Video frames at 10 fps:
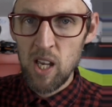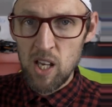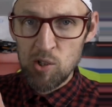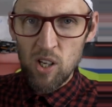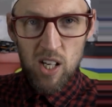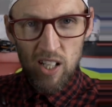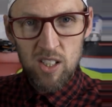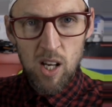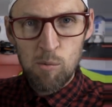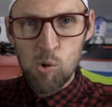It's kind of like a
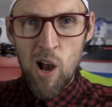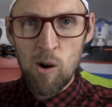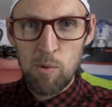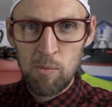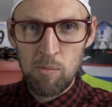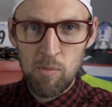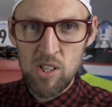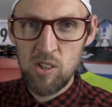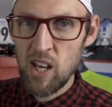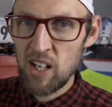double album
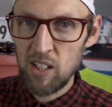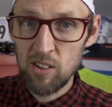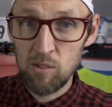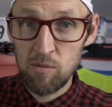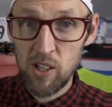when you get it on